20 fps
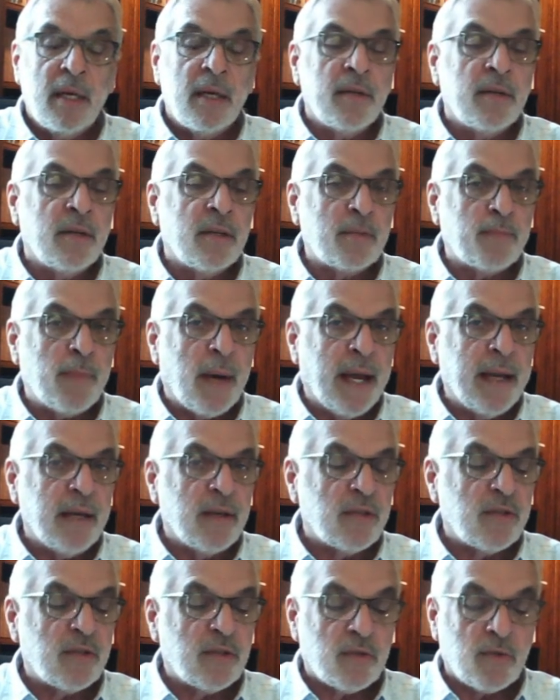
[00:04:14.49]
Despite
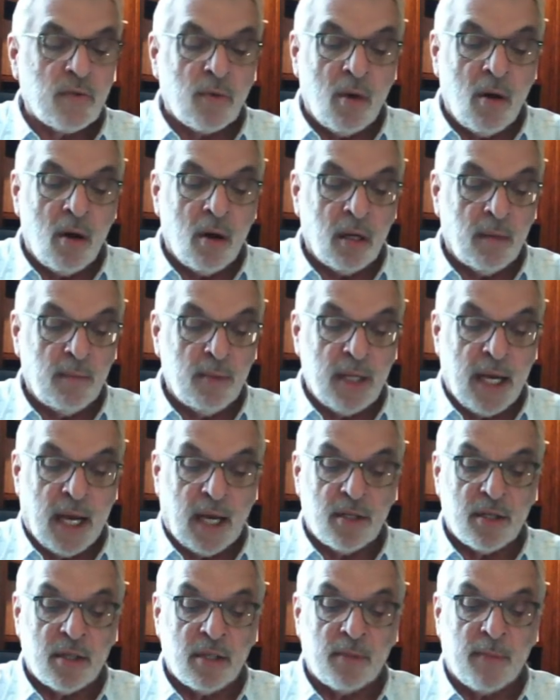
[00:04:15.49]
strong
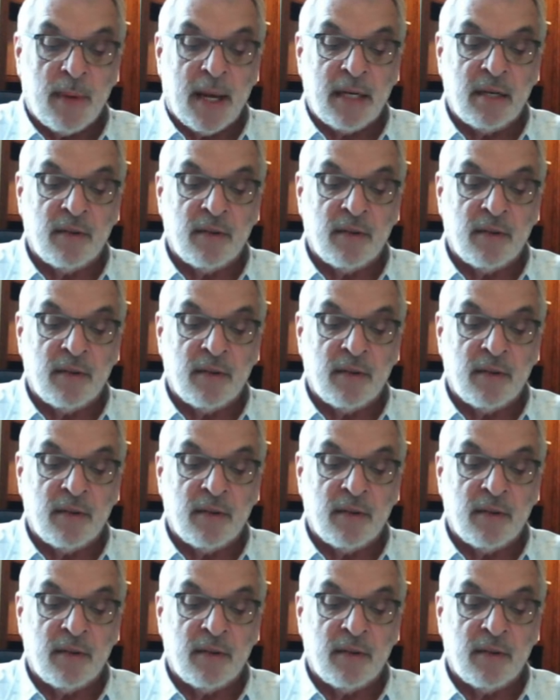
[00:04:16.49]
objections by